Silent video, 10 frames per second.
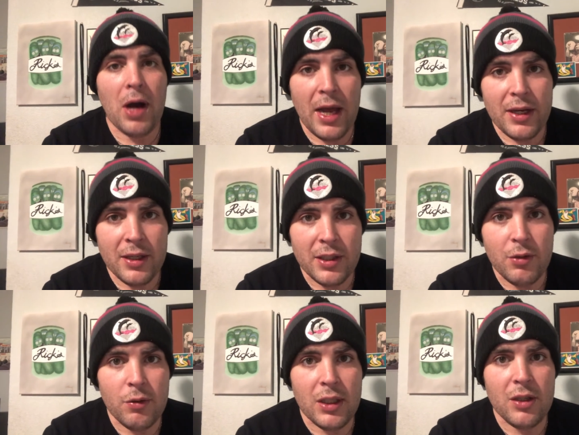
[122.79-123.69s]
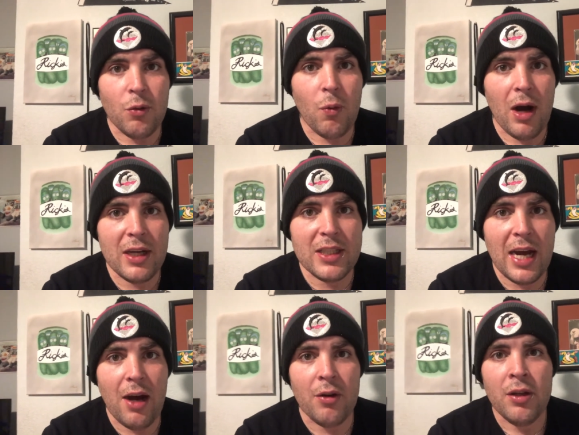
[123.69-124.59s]
But you need to watch
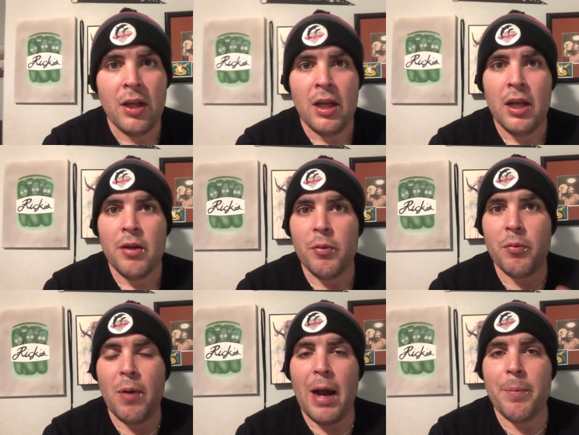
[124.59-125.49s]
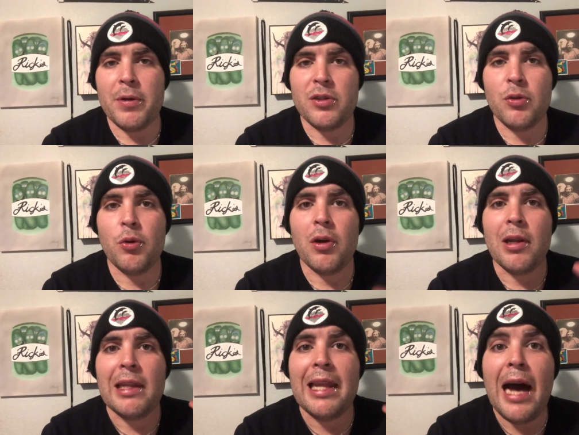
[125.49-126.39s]
out with rappers who are
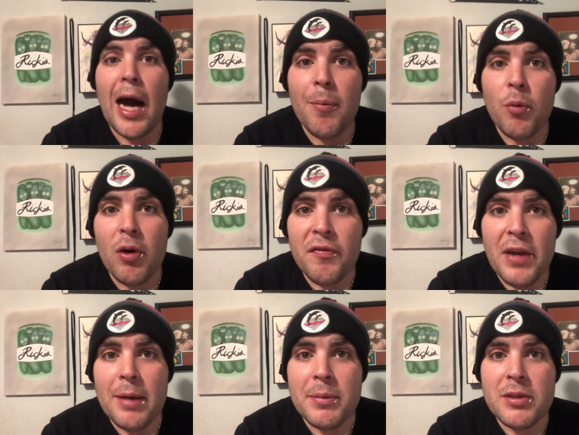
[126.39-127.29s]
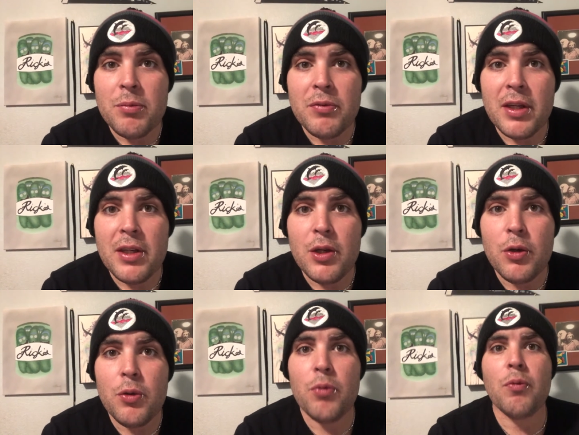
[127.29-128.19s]
a lot more famous than
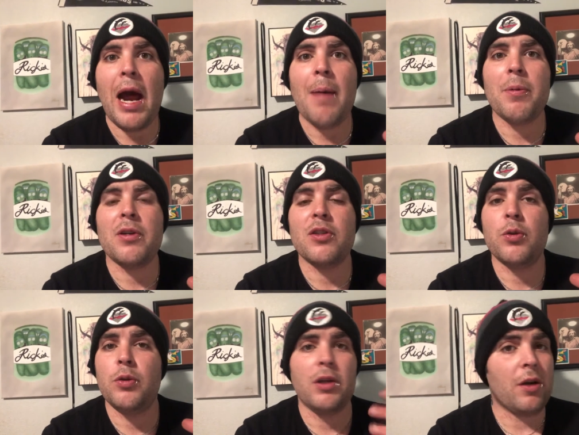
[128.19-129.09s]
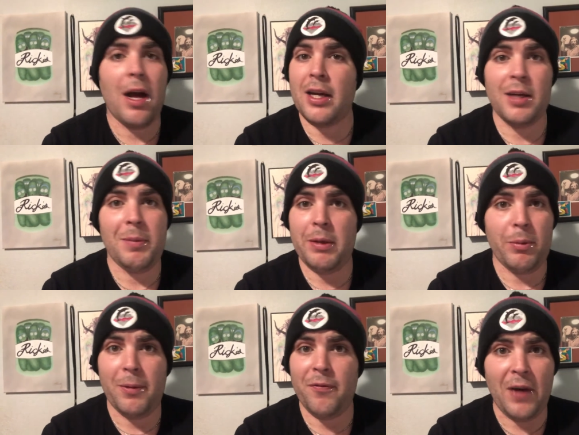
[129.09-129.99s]
you, rappers who you're not going to be
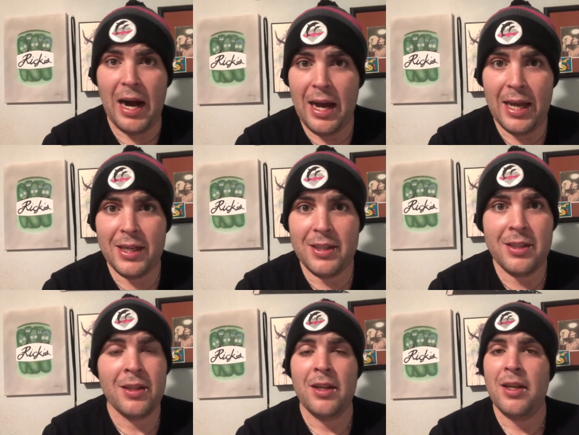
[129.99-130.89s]
able to find,